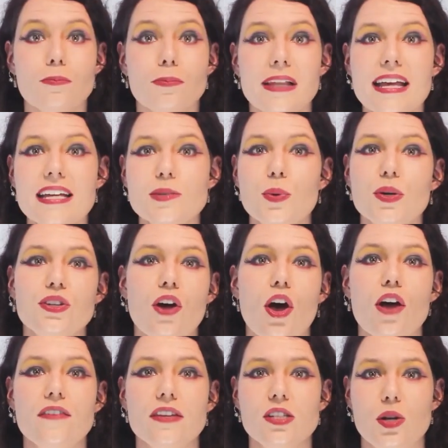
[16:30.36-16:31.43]
Please wander
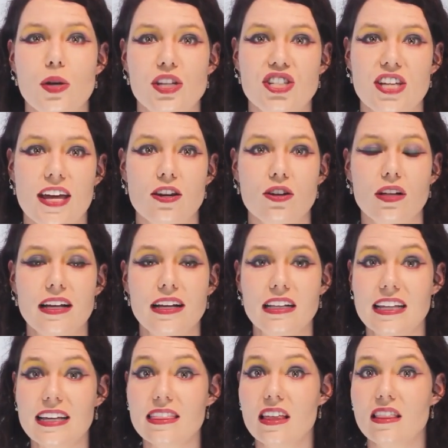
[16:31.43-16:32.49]
over to her channel and
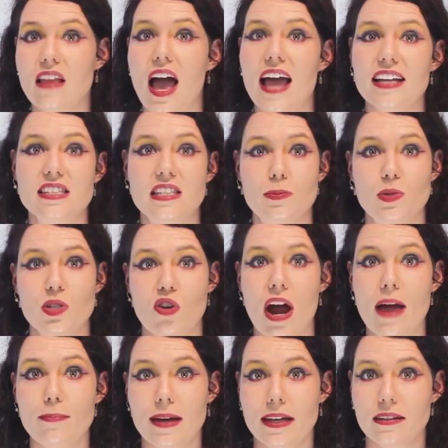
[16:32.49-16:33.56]
click the like and
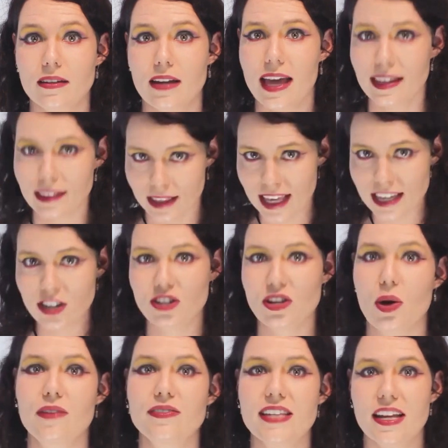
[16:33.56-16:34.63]
subscribe button and let her
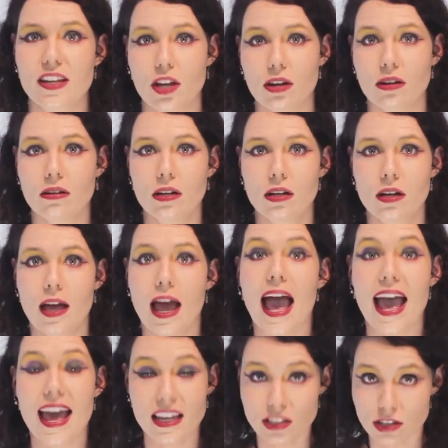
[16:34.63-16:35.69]
know I've sent you.
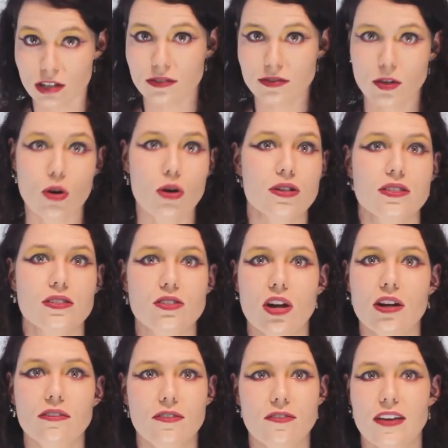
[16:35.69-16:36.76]
And of course,
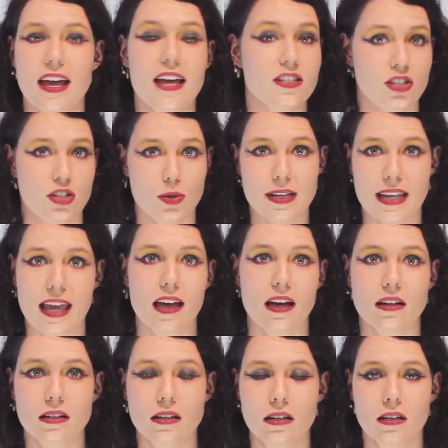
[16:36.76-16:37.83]
don't forget to do it
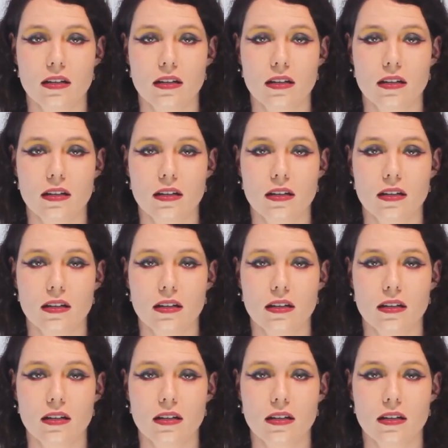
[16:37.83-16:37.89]
here.